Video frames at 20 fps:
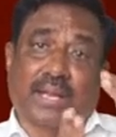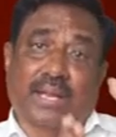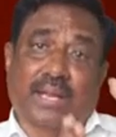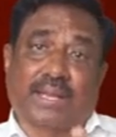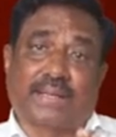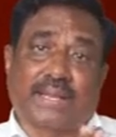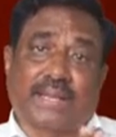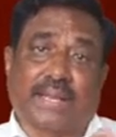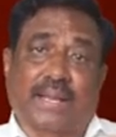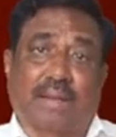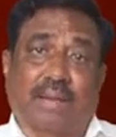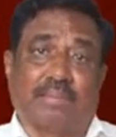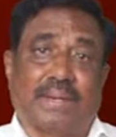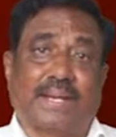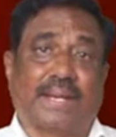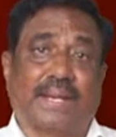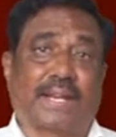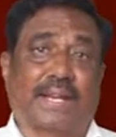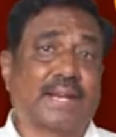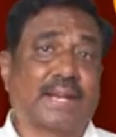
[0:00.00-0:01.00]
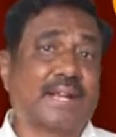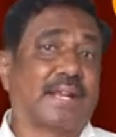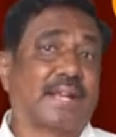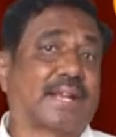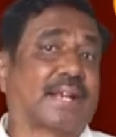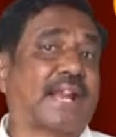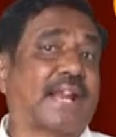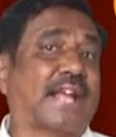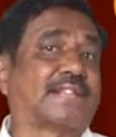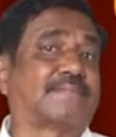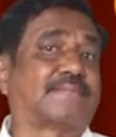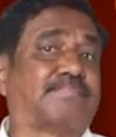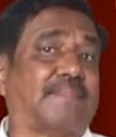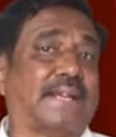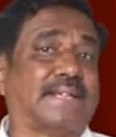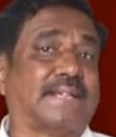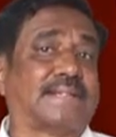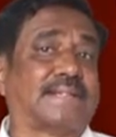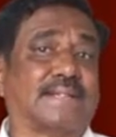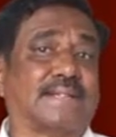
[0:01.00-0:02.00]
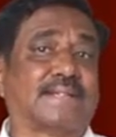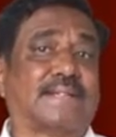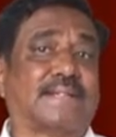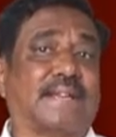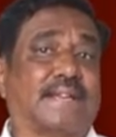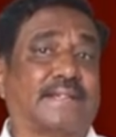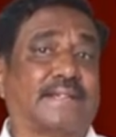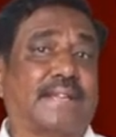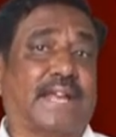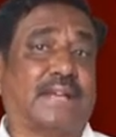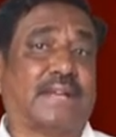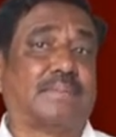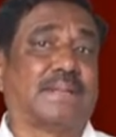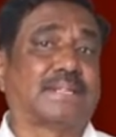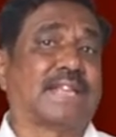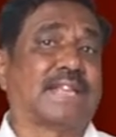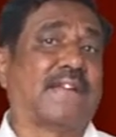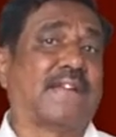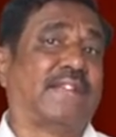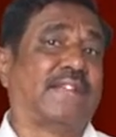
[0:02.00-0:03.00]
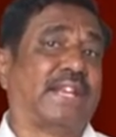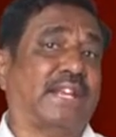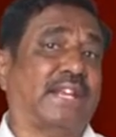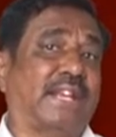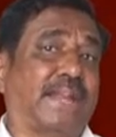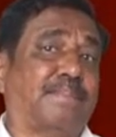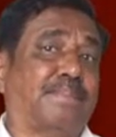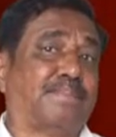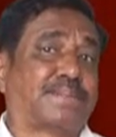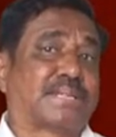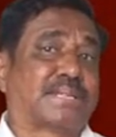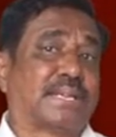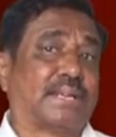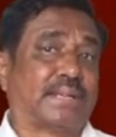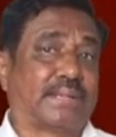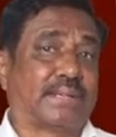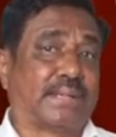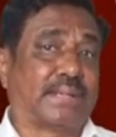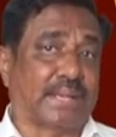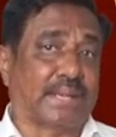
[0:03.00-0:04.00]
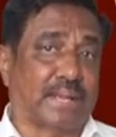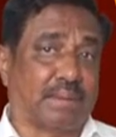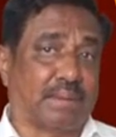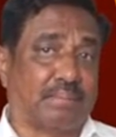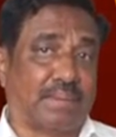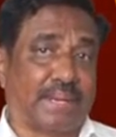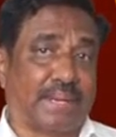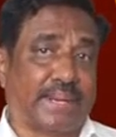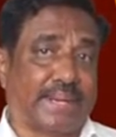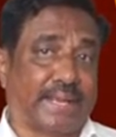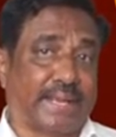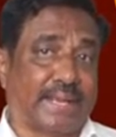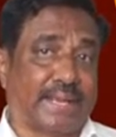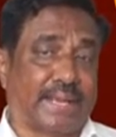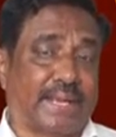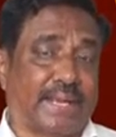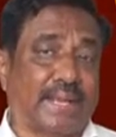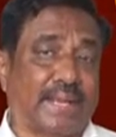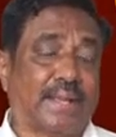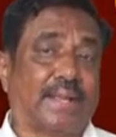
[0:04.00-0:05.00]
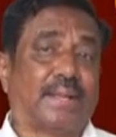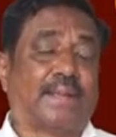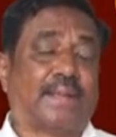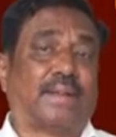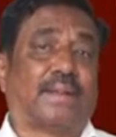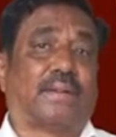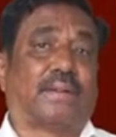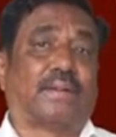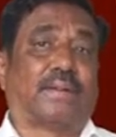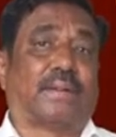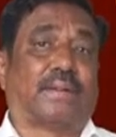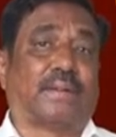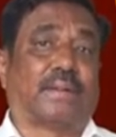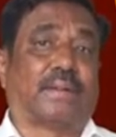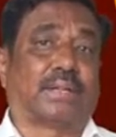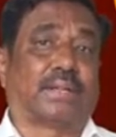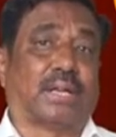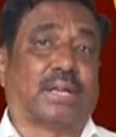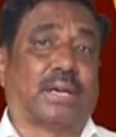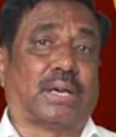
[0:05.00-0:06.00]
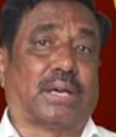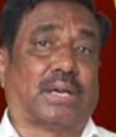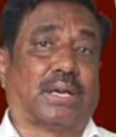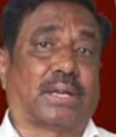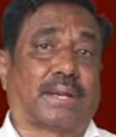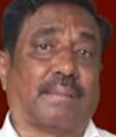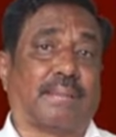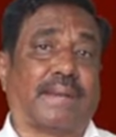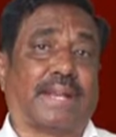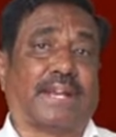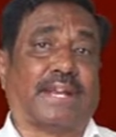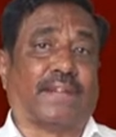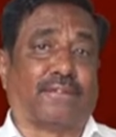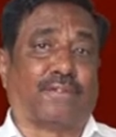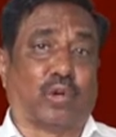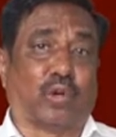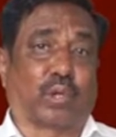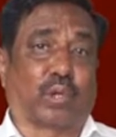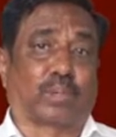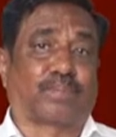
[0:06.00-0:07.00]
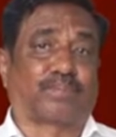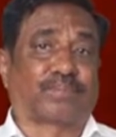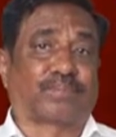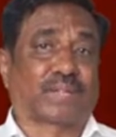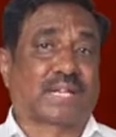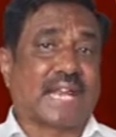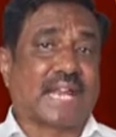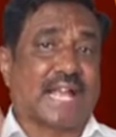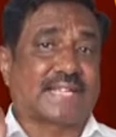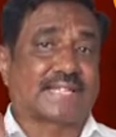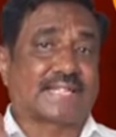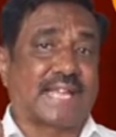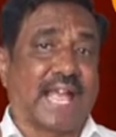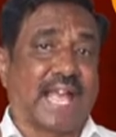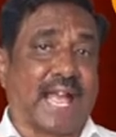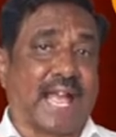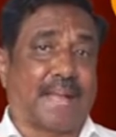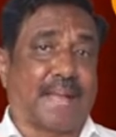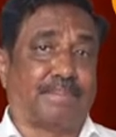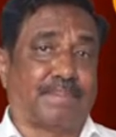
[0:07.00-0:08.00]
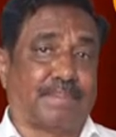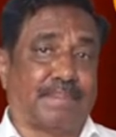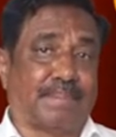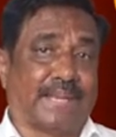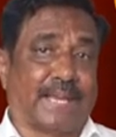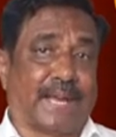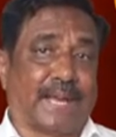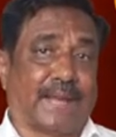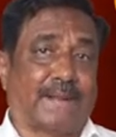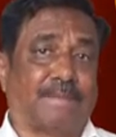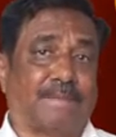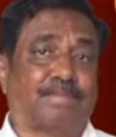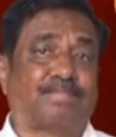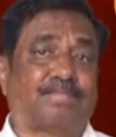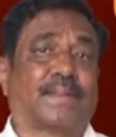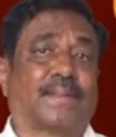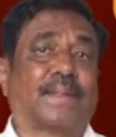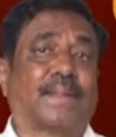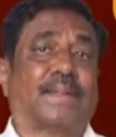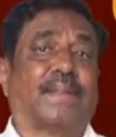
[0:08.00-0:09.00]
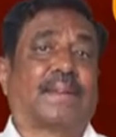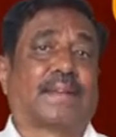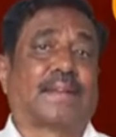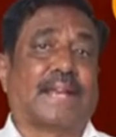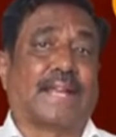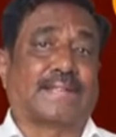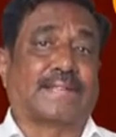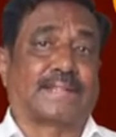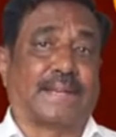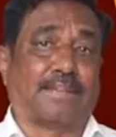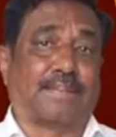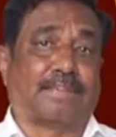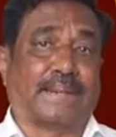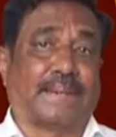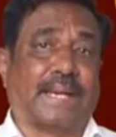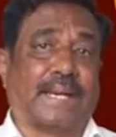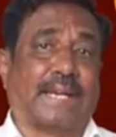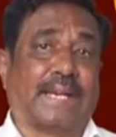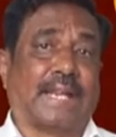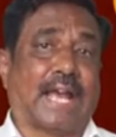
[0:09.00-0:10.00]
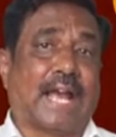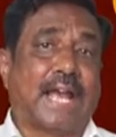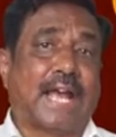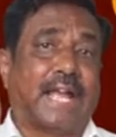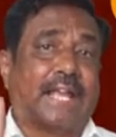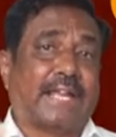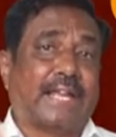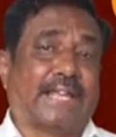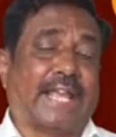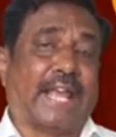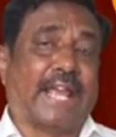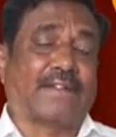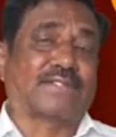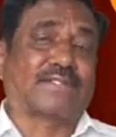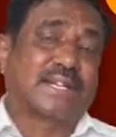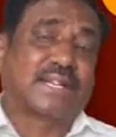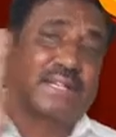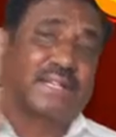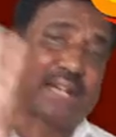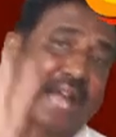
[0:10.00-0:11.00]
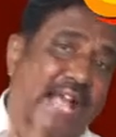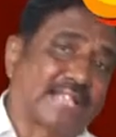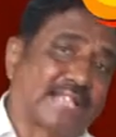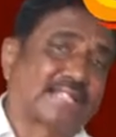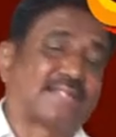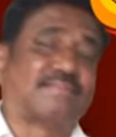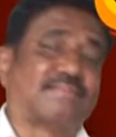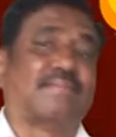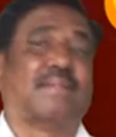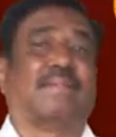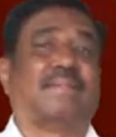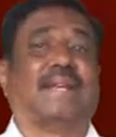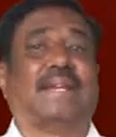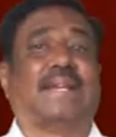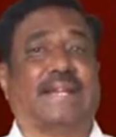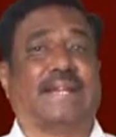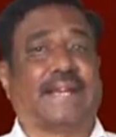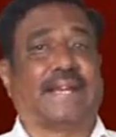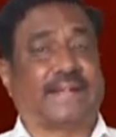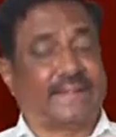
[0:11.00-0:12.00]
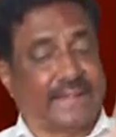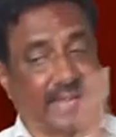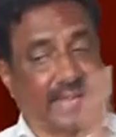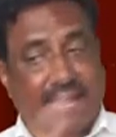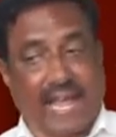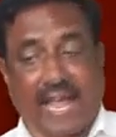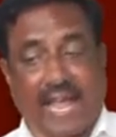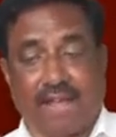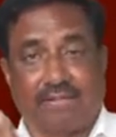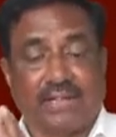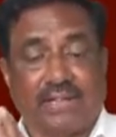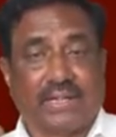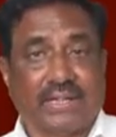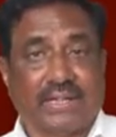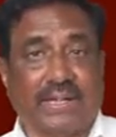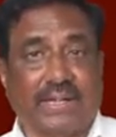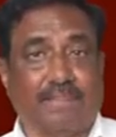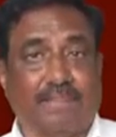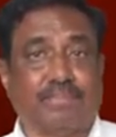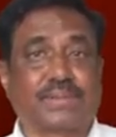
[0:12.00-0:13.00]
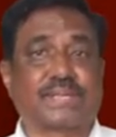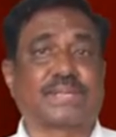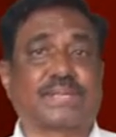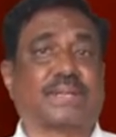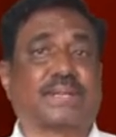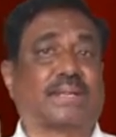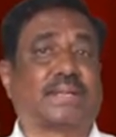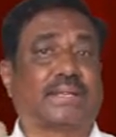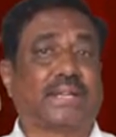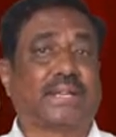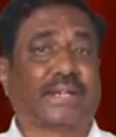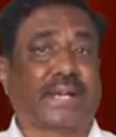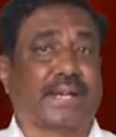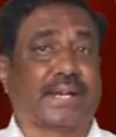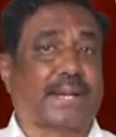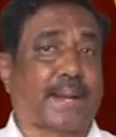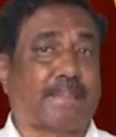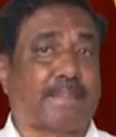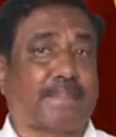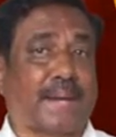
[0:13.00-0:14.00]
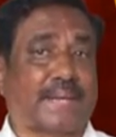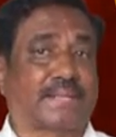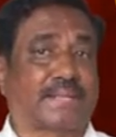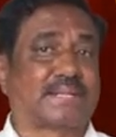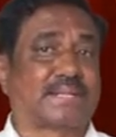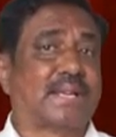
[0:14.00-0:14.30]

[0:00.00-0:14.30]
they come under class Pisces. The animals having limbs, they come under the remaining four, class Amphibia, class Reptilia, aves, and class Mammalia. They have limbs, the tetrapods.